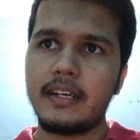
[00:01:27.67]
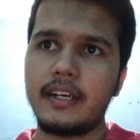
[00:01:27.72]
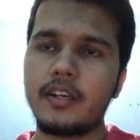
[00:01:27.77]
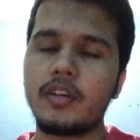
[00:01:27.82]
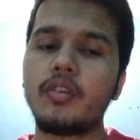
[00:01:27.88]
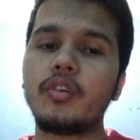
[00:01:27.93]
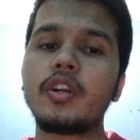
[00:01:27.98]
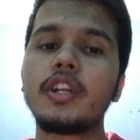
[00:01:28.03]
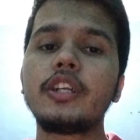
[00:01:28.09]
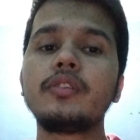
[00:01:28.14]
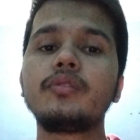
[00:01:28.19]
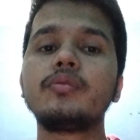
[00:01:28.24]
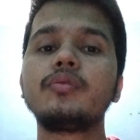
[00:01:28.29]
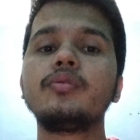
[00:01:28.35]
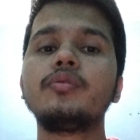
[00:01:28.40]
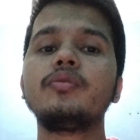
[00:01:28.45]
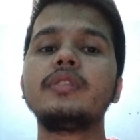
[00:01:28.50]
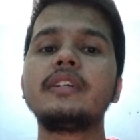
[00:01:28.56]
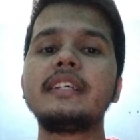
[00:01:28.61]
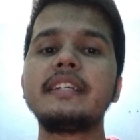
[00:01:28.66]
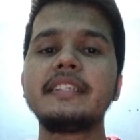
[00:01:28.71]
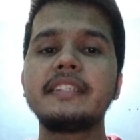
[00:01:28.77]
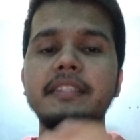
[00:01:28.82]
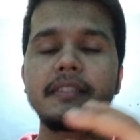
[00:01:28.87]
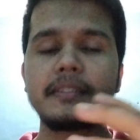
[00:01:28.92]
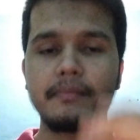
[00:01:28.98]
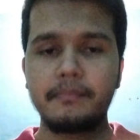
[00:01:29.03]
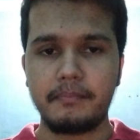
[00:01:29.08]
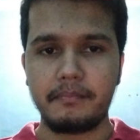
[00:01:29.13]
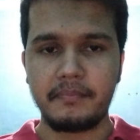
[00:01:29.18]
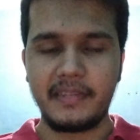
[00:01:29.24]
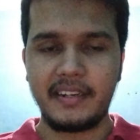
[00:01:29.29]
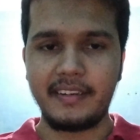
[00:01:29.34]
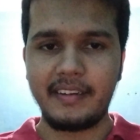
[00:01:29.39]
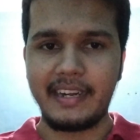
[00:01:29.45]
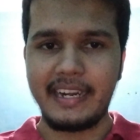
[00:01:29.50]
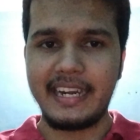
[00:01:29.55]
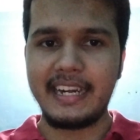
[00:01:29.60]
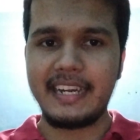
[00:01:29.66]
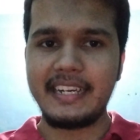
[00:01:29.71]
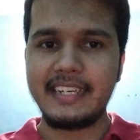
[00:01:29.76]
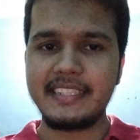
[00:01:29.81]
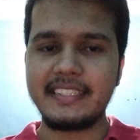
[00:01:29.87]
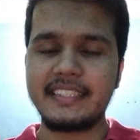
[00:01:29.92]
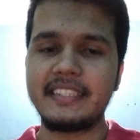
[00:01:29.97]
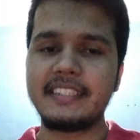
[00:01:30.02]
According to his grades,